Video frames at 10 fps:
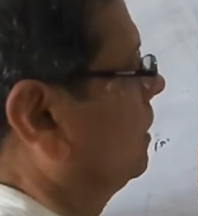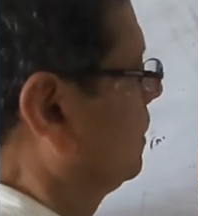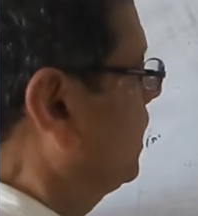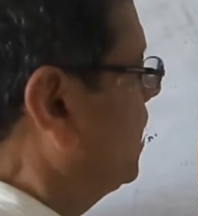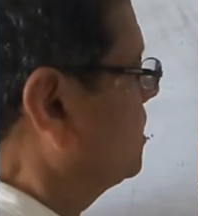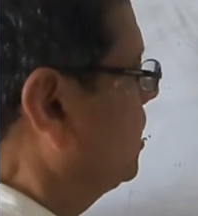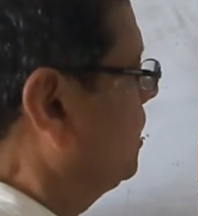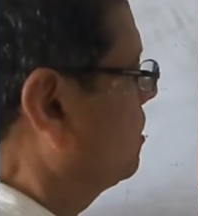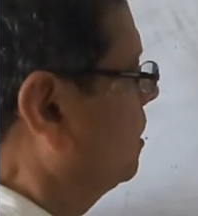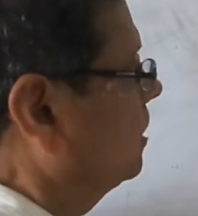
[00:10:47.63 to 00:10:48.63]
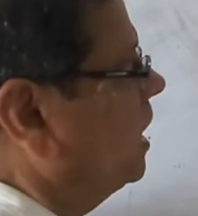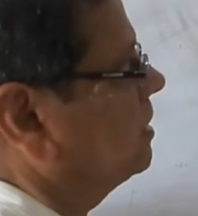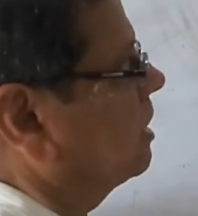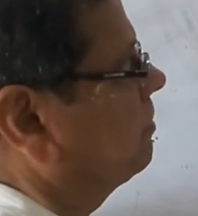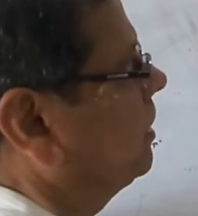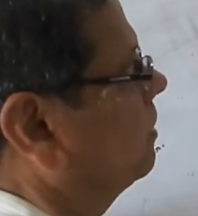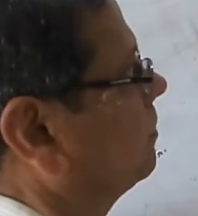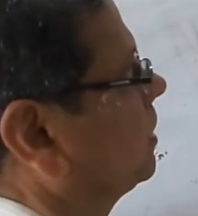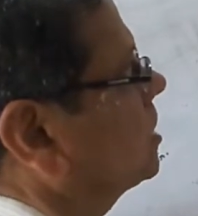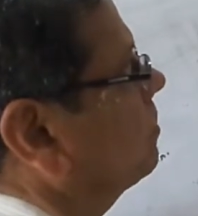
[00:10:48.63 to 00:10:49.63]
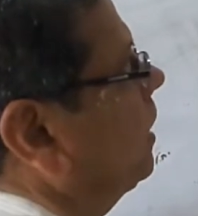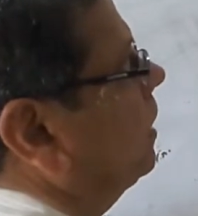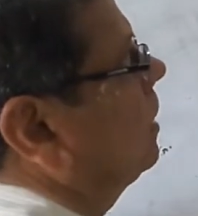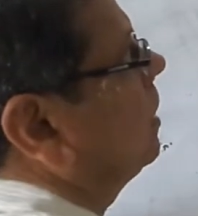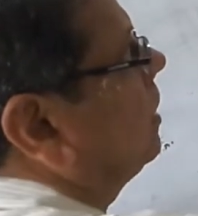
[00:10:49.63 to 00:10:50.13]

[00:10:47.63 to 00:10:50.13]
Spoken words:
than silicon than germanium. That's why